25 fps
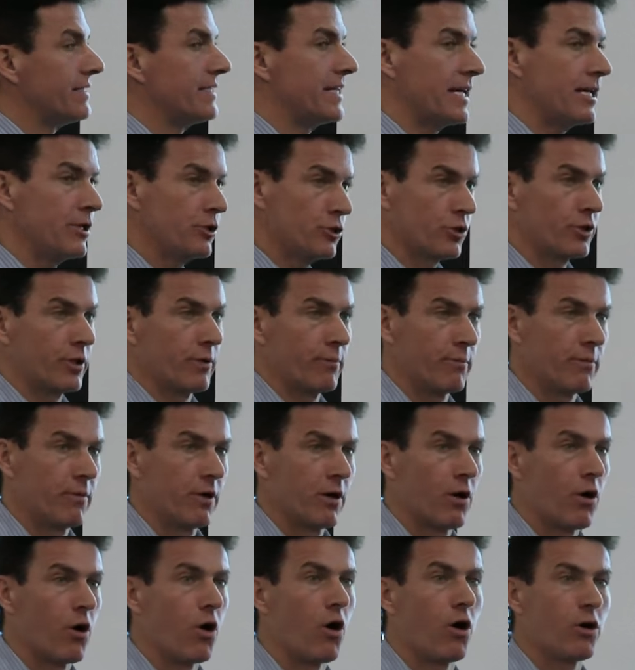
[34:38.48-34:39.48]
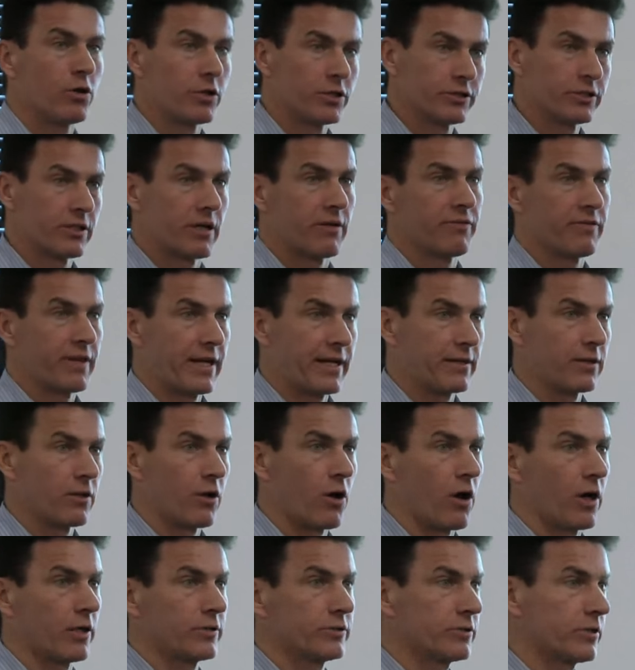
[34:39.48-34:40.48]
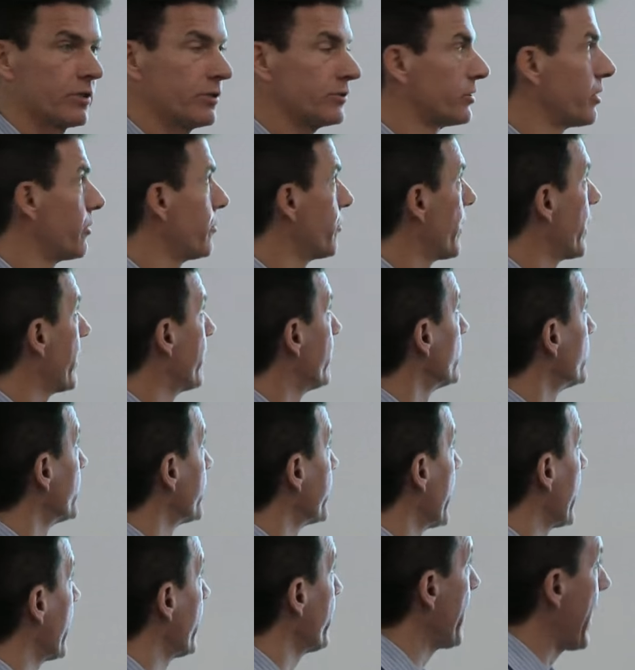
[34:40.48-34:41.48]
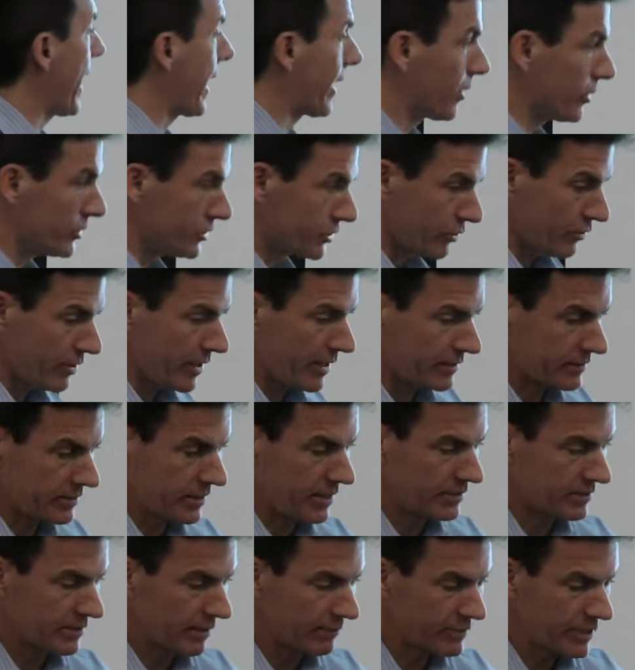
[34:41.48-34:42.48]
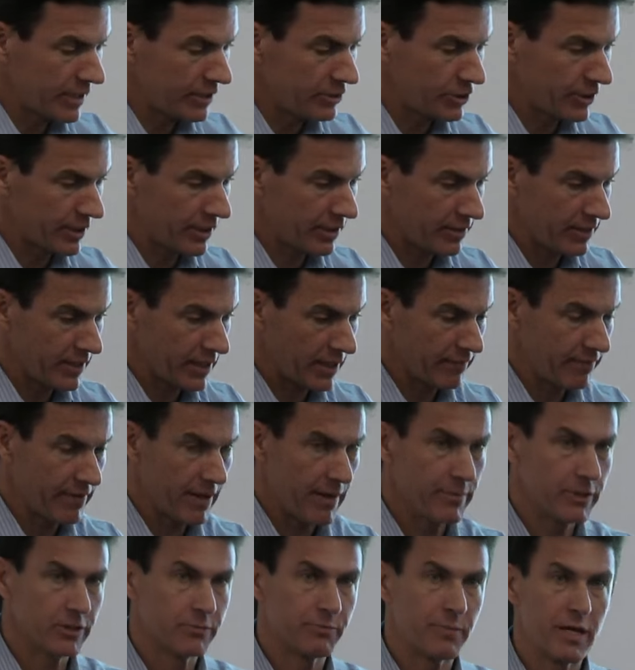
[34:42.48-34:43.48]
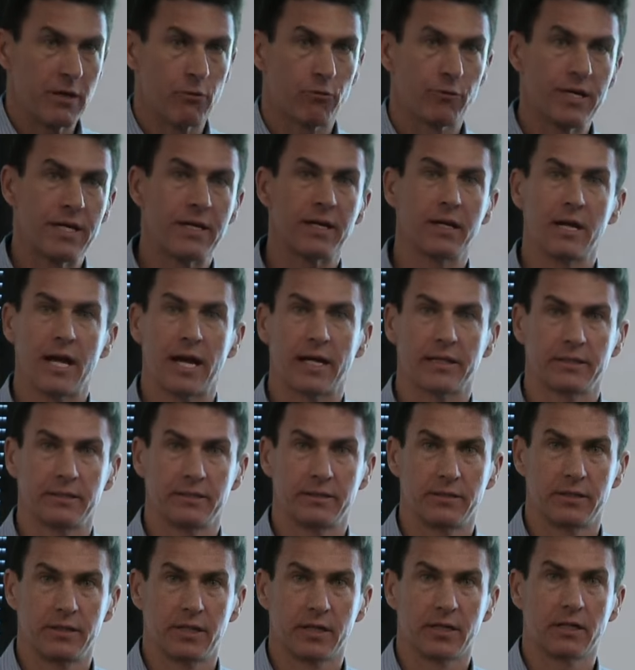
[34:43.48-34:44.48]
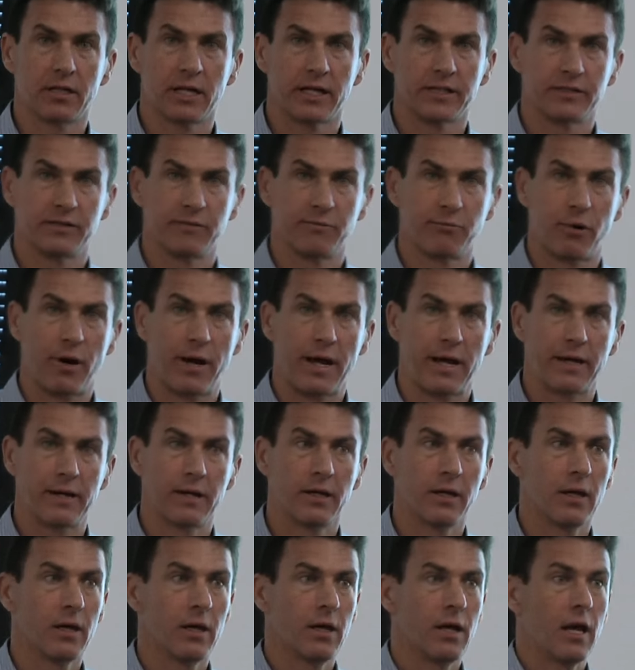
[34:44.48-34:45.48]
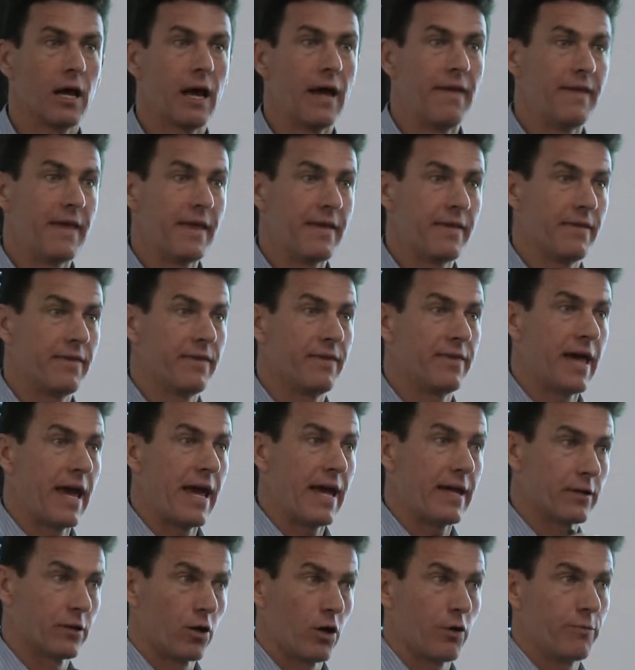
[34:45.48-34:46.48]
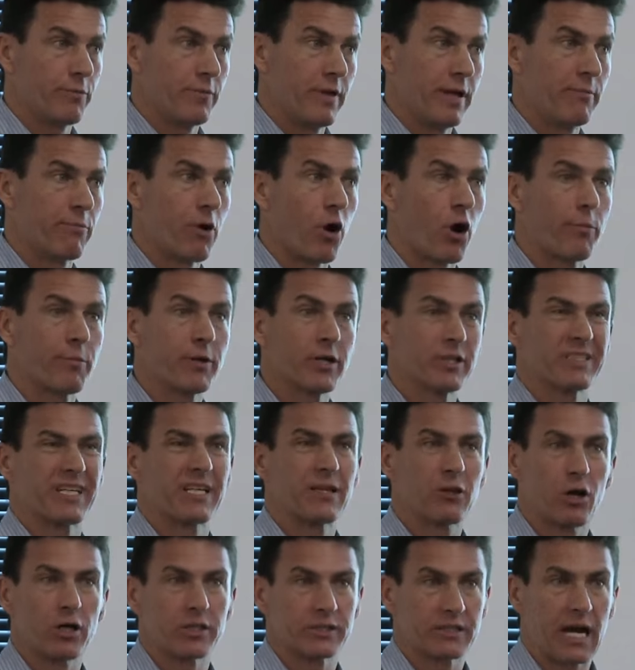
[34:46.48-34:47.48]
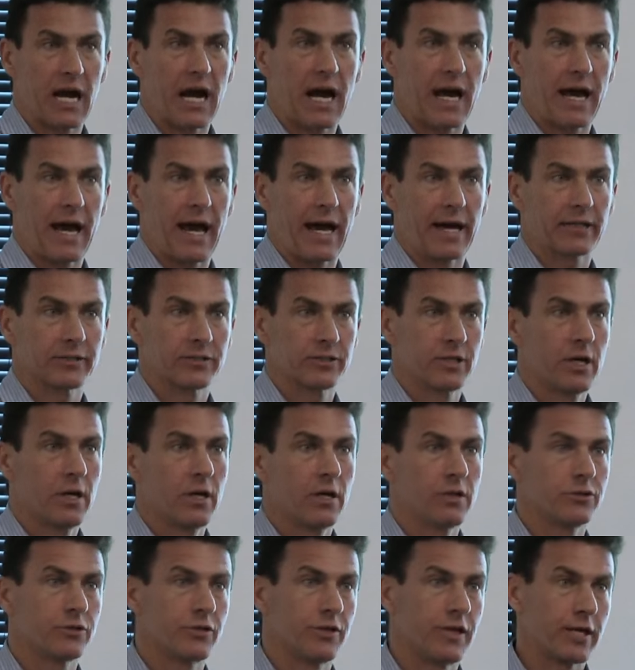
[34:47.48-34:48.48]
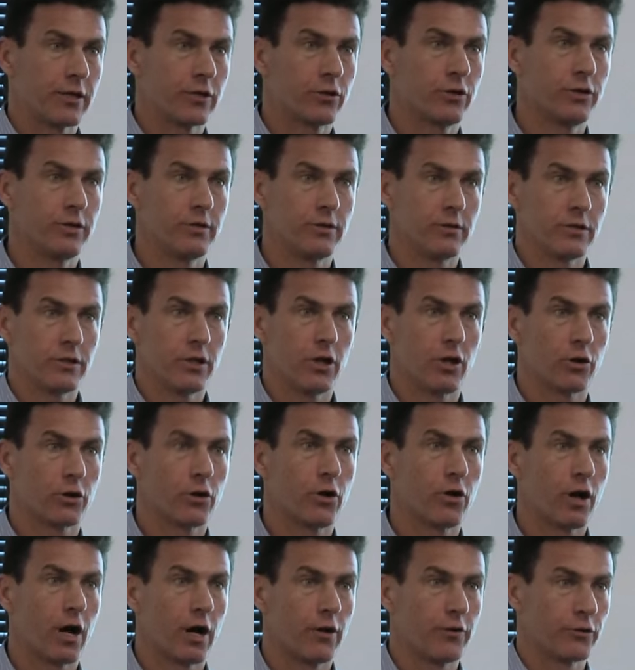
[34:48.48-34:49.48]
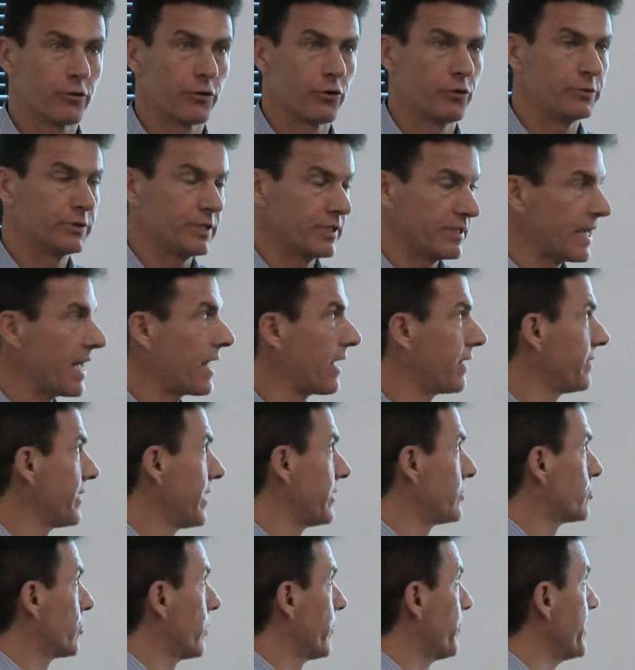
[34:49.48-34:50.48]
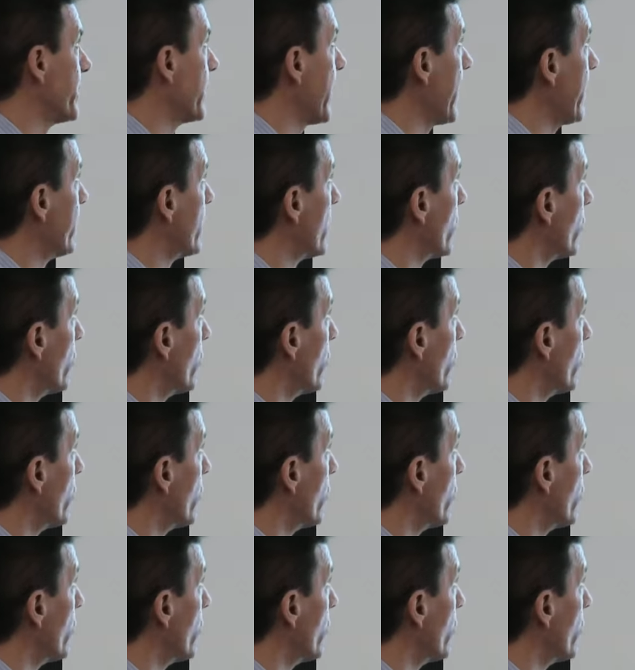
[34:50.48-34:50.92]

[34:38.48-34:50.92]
teach them all the stuff they'd lost, so they're able to get it back. Because in some sense, you can think of them as being reconnected to the collective brain. And that they had, lo in part because they lost kayaks, so they couldn't you know, go to other groups and get it. They sort of became